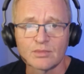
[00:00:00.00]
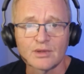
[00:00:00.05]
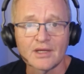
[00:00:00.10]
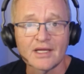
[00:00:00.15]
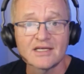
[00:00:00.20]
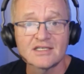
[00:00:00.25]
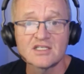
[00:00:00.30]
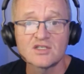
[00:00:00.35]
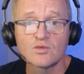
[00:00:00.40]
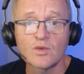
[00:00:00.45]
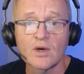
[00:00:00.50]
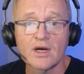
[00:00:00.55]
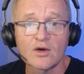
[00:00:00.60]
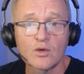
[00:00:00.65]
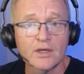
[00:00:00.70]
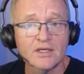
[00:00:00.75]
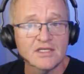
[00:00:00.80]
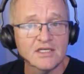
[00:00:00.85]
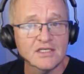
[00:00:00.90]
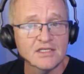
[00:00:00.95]
places where
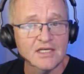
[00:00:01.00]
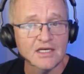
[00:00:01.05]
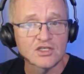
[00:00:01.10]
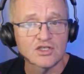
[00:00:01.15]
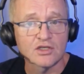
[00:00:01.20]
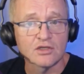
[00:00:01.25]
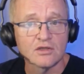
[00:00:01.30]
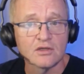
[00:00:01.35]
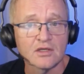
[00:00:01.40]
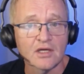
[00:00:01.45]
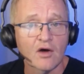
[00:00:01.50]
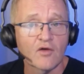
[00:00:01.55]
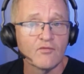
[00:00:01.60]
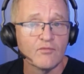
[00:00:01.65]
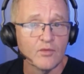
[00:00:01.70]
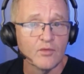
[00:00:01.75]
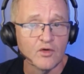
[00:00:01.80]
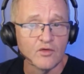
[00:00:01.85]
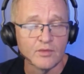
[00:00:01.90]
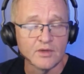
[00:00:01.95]
quick detection of
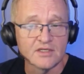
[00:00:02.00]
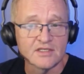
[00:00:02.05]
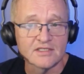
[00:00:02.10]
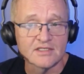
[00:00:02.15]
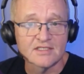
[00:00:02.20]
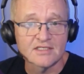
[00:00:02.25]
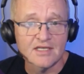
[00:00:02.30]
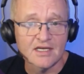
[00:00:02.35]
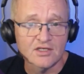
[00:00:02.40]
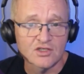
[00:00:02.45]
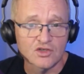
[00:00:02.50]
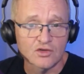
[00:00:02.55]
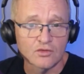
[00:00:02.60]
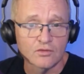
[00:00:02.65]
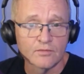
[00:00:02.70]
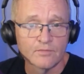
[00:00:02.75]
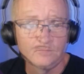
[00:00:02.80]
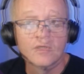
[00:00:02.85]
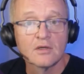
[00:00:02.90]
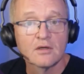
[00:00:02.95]
movement is essential,
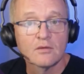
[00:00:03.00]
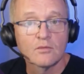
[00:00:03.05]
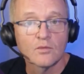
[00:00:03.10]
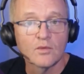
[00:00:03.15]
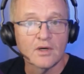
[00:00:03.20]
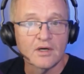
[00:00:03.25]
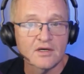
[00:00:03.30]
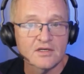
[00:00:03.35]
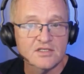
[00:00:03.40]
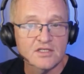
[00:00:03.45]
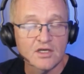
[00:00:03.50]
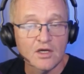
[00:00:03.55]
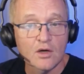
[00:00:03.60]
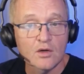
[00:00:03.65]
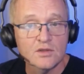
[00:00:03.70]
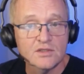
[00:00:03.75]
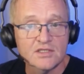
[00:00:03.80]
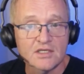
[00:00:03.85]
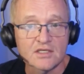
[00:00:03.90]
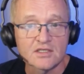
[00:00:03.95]
whereas the O
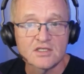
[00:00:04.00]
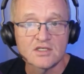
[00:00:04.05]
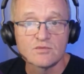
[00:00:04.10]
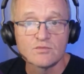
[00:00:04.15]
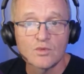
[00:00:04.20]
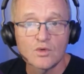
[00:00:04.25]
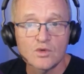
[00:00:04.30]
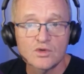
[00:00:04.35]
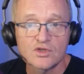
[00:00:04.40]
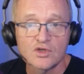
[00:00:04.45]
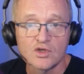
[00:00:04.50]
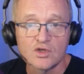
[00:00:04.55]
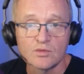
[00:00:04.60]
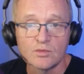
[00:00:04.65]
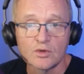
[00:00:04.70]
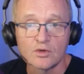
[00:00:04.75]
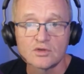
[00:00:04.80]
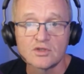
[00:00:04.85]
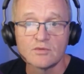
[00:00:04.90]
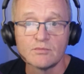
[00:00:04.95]
six is more
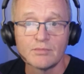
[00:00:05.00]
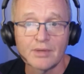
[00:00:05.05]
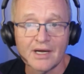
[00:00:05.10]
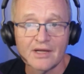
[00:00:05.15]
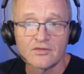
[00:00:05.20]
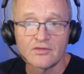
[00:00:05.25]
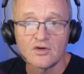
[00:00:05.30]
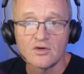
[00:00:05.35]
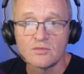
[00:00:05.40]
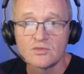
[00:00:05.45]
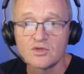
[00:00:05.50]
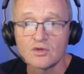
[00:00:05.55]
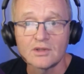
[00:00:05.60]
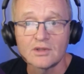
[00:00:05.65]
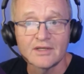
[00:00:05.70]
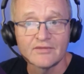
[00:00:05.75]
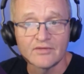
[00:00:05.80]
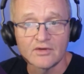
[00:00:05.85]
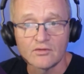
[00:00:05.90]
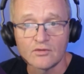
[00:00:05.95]
suitable to bathrooms or
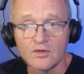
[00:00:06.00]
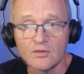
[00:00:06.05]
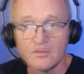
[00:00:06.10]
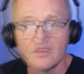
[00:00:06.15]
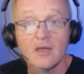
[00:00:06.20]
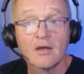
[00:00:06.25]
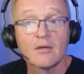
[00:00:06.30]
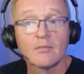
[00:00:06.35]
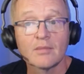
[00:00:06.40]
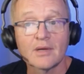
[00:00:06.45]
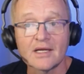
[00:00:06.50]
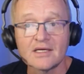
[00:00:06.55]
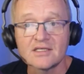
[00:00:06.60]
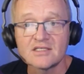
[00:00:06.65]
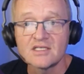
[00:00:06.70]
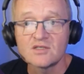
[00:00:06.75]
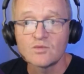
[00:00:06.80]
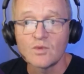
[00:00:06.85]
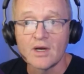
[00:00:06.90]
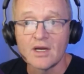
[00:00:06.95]
living rooms,
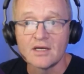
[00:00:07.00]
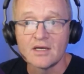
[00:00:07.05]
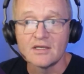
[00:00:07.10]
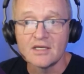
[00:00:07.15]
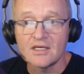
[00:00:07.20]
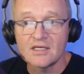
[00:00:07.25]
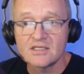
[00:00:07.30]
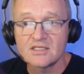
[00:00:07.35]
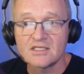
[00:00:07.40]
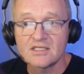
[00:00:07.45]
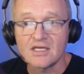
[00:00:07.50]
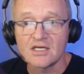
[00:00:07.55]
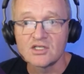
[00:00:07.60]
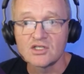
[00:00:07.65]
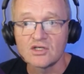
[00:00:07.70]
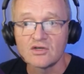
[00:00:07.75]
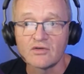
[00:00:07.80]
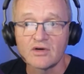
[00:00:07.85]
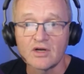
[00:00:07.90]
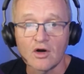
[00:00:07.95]
places where near
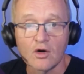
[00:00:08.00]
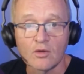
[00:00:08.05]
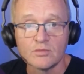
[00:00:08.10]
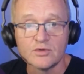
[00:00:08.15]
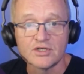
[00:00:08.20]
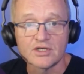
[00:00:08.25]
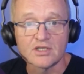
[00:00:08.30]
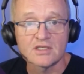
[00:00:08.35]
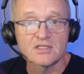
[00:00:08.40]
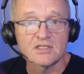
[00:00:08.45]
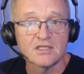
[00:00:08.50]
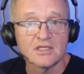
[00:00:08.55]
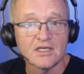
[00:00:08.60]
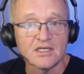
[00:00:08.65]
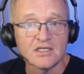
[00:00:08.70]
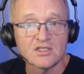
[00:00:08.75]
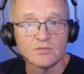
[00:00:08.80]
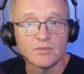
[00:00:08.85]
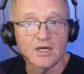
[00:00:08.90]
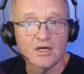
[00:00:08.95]
stationary objects need
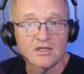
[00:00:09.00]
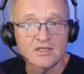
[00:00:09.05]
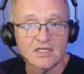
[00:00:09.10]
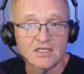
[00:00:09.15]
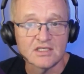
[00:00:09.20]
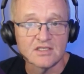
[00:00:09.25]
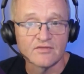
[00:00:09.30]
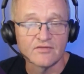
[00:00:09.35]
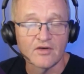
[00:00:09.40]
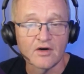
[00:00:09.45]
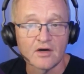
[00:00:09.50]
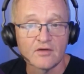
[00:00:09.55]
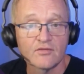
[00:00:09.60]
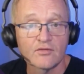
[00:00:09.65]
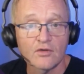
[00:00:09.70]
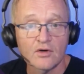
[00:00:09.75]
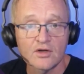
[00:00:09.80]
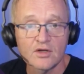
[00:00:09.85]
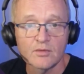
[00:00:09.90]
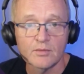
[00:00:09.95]
to be identified
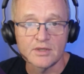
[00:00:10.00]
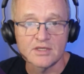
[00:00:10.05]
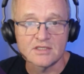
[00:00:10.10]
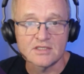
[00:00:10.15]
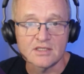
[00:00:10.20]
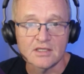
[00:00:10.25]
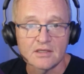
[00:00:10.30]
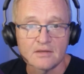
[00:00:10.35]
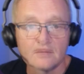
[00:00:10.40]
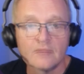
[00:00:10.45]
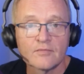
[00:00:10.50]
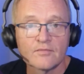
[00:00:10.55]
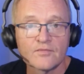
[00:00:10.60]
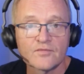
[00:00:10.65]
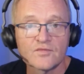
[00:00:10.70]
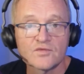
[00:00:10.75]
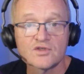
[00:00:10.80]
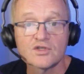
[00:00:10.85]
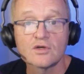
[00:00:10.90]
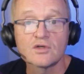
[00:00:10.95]
for occupancy.
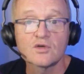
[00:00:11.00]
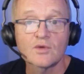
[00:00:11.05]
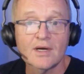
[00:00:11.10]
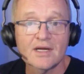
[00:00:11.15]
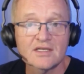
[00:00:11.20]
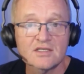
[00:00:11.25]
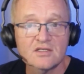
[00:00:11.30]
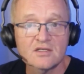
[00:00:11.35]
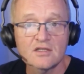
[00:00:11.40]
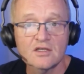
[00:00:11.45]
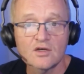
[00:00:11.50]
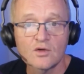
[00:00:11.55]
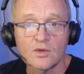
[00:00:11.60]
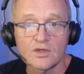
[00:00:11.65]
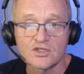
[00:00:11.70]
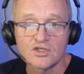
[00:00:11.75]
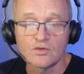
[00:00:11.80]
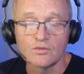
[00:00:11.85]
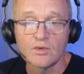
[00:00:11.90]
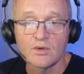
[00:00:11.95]
So to answer the
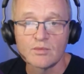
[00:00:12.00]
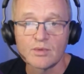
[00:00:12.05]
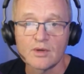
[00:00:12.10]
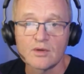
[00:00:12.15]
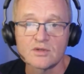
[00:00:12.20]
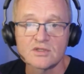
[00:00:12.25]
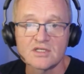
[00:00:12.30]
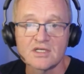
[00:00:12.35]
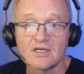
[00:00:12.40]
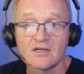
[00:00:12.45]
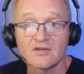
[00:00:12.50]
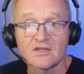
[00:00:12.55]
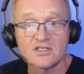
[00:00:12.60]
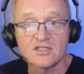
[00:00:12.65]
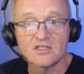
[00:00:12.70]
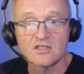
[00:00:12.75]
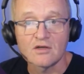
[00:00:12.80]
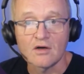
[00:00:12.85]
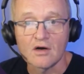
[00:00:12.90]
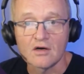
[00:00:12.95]
question we posted at the
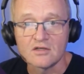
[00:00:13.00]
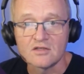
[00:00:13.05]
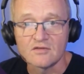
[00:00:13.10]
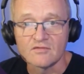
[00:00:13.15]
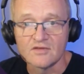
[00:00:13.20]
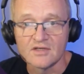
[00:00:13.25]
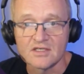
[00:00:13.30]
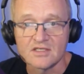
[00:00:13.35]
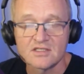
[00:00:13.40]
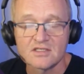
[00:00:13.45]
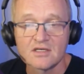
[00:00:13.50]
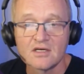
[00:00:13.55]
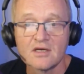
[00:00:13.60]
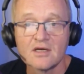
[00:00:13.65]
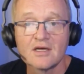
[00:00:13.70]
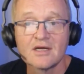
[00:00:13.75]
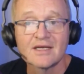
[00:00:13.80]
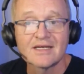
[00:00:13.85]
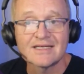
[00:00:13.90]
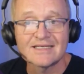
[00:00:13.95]
start of this,
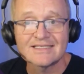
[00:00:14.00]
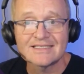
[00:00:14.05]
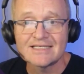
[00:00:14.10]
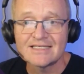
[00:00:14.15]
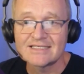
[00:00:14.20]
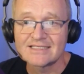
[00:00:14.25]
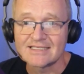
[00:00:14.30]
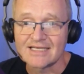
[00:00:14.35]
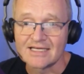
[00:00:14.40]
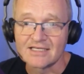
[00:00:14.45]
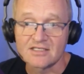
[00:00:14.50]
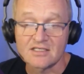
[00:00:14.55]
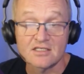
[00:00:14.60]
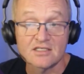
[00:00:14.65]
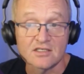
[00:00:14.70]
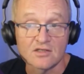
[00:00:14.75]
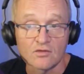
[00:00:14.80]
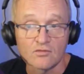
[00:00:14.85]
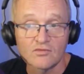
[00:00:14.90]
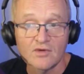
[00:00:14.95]
is this sensor
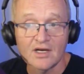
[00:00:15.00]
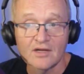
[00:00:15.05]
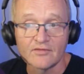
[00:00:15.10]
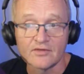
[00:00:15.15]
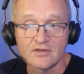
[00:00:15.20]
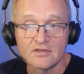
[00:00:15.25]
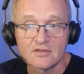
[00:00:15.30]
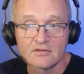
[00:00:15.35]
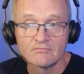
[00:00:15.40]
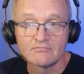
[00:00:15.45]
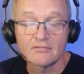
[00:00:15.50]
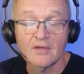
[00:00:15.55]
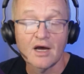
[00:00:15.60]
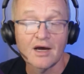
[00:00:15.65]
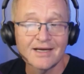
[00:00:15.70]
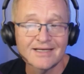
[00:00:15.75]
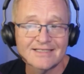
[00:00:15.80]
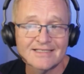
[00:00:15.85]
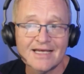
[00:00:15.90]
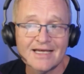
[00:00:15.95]
still relevant?
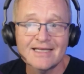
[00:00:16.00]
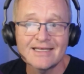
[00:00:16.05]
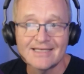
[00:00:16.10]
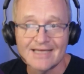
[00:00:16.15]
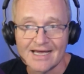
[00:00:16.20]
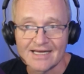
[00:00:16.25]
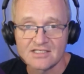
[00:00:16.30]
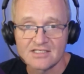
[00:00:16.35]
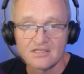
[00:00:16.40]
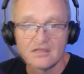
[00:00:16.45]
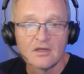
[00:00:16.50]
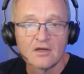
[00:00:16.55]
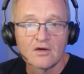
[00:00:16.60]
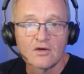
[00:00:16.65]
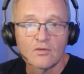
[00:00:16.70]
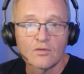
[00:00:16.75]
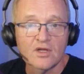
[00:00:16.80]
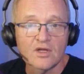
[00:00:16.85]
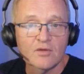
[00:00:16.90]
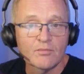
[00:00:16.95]
I'd say yes.
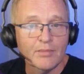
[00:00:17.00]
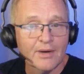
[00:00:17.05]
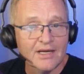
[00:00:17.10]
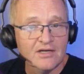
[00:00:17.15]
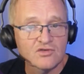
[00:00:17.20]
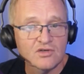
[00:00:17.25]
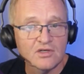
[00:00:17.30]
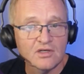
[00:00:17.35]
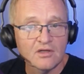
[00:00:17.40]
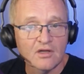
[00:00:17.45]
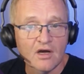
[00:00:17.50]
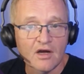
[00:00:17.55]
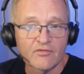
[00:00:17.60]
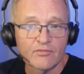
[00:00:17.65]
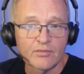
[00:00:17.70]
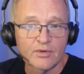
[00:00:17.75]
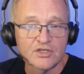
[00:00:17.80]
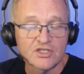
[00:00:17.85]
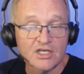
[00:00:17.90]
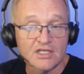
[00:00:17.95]
With a battery life
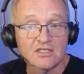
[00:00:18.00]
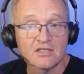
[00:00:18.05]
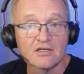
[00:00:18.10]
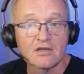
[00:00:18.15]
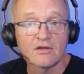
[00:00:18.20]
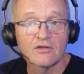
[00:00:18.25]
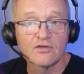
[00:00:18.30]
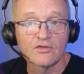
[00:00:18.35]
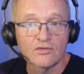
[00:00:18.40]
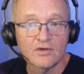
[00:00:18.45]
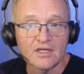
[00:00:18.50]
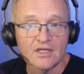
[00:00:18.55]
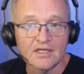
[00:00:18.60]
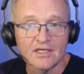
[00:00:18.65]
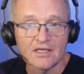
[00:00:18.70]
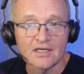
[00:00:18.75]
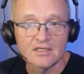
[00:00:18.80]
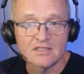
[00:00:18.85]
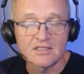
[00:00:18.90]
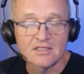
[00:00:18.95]
projected at three
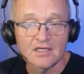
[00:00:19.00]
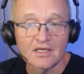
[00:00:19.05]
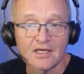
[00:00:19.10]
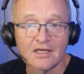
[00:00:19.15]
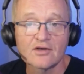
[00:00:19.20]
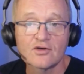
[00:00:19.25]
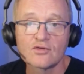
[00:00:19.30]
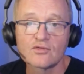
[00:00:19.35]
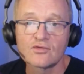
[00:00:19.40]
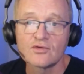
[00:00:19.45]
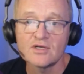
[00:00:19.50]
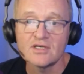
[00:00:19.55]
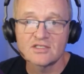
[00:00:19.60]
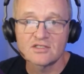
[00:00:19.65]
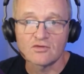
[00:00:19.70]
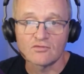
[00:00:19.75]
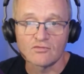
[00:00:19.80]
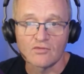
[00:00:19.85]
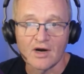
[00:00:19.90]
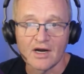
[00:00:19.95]
years, increased
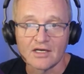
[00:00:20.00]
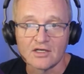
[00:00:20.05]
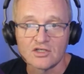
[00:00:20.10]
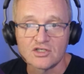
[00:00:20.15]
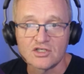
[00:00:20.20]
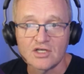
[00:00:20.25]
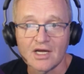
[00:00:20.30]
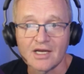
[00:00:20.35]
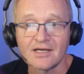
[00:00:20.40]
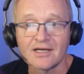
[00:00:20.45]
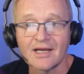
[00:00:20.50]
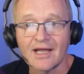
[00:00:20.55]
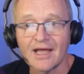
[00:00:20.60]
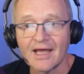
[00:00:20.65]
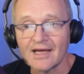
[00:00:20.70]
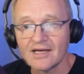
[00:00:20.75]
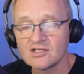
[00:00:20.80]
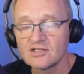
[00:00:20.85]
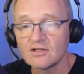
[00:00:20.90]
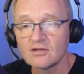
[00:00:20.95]
range and an
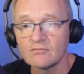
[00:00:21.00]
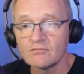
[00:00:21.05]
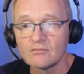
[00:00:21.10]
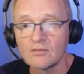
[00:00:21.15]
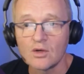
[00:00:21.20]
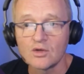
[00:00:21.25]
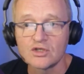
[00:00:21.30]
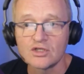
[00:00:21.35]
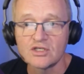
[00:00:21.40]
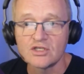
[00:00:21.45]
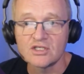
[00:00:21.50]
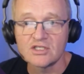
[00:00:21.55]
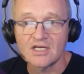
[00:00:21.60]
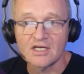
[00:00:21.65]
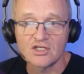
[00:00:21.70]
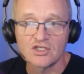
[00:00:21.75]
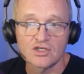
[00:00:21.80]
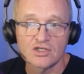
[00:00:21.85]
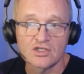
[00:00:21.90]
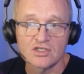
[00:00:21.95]
excellent motion
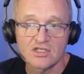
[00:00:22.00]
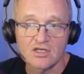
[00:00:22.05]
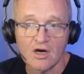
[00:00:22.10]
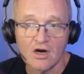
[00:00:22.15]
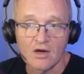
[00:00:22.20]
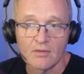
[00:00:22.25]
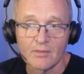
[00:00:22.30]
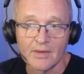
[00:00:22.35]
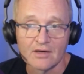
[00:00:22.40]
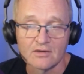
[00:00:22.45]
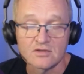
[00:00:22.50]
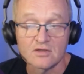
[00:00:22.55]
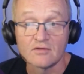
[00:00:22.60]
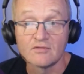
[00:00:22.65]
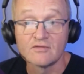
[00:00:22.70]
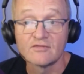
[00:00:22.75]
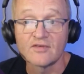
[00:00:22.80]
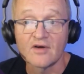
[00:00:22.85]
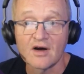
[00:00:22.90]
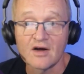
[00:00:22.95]
detection timeout of
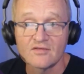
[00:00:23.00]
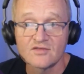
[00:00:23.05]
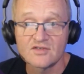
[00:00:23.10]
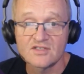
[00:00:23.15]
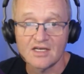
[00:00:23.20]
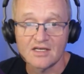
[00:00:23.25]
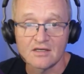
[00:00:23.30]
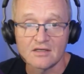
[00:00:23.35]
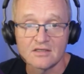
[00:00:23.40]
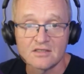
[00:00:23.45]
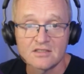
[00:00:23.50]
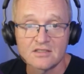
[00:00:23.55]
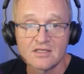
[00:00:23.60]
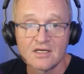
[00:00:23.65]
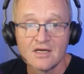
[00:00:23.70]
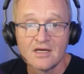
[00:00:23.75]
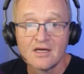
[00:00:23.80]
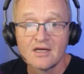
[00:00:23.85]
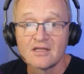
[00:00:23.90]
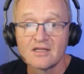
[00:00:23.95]
five seconds,
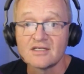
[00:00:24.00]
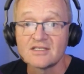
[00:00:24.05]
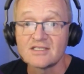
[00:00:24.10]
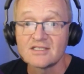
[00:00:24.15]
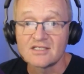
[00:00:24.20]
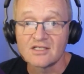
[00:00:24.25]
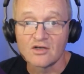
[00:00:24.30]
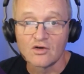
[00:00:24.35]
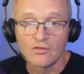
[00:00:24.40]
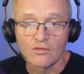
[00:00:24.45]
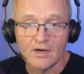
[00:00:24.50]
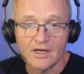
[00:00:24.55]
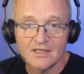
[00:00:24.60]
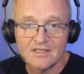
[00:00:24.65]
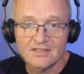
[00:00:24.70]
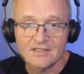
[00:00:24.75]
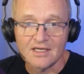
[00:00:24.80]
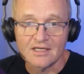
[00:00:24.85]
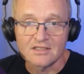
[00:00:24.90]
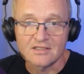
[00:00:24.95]
this is a great
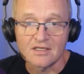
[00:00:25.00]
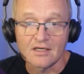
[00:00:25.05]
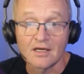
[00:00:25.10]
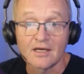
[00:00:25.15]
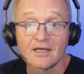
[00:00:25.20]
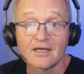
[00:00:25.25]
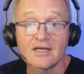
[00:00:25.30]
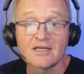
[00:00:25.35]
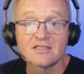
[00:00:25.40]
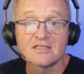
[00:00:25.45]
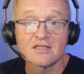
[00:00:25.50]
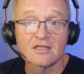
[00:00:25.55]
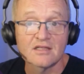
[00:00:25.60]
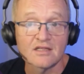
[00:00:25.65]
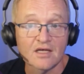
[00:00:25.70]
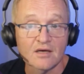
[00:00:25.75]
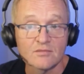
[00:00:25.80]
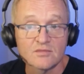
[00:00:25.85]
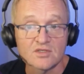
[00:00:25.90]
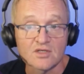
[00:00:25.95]
sensor and gets the
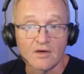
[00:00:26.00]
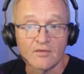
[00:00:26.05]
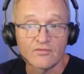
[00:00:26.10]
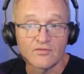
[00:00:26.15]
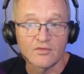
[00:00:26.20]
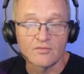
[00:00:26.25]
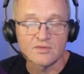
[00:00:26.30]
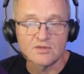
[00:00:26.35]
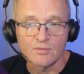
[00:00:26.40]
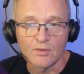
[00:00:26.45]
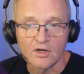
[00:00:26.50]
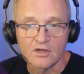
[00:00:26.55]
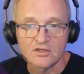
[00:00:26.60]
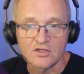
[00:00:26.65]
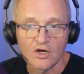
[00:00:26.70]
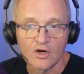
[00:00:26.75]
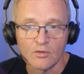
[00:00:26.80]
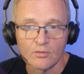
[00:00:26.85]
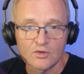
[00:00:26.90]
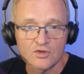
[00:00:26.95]
thumbs up from Smart
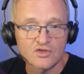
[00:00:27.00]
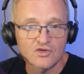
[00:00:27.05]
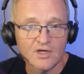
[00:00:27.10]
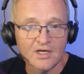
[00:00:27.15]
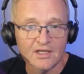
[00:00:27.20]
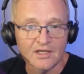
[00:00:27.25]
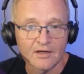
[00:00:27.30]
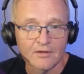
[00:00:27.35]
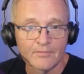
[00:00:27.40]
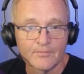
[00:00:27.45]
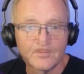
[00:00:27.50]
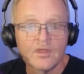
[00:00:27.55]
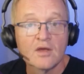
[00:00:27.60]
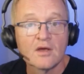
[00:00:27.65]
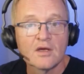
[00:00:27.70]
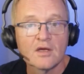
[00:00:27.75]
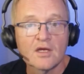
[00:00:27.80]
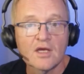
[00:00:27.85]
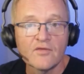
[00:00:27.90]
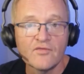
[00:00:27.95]
Home Australia.
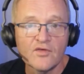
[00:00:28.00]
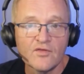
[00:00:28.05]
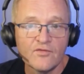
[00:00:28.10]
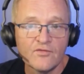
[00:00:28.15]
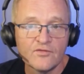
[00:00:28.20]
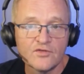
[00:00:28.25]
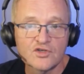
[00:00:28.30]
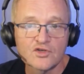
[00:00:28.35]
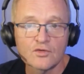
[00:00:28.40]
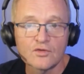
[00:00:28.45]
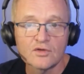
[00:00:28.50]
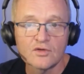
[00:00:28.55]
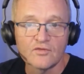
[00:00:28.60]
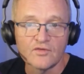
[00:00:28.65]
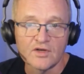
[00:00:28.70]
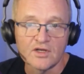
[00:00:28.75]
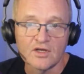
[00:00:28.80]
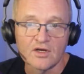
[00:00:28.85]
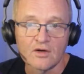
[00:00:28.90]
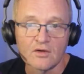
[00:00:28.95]
If you've enjoyed the
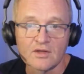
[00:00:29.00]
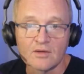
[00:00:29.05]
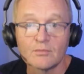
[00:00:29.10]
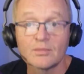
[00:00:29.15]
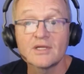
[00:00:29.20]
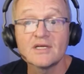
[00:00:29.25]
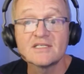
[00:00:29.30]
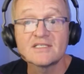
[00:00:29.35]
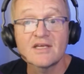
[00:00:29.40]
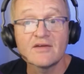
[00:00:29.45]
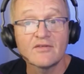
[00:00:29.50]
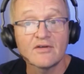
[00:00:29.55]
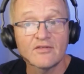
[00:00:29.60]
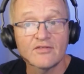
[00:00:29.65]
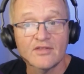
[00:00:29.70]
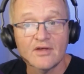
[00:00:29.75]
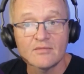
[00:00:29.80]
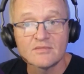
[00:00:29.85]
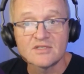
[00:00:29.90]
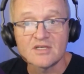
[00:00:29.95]
video, then please give it a
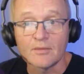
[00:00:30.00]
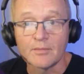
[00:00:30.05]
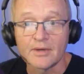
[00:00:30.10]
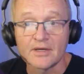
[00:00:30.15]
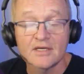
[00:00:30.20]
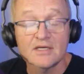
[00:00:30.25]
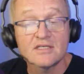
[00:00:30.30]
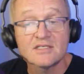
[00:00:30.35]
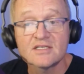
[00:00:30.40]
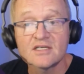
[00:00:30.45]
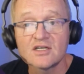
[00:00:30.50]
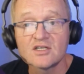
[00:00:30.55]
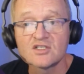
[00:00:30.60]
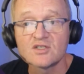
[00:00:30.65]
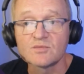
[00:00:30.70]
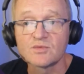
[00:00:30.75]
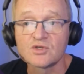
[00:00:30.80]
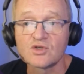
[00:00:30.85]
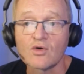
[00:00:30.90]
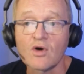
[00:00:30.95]
thumbs up and consider
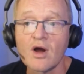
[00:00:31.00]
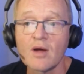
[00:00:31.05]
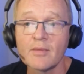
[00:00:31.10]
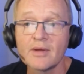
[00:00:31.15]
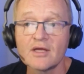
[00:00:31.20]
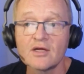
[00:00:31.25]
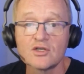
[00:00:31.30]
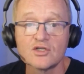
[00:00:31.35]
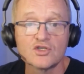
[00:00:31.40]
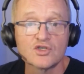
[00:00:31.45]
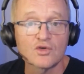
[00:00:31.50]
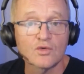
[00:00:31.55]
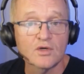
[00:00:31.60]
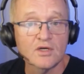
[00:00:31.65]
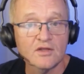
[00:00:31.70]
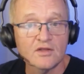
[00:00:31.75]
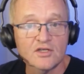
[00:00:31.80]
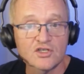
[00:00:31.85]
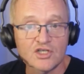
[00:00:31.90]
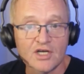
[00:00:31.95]
subscribing and joining
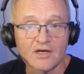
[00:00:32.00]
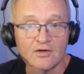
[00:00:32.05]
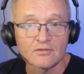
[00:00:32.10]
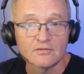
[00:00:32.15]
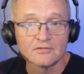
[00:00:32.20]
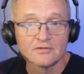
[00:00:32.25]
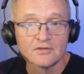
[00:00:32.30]
the channel.